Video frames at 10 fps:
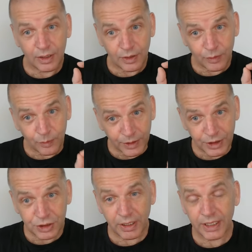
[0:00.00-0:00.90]
When you
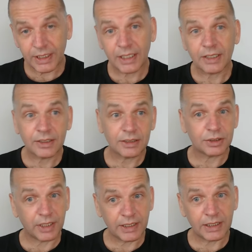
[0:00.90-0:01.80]
train it
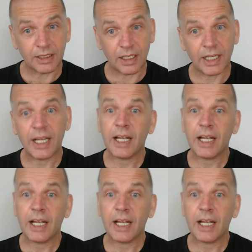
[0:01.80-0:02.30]
light.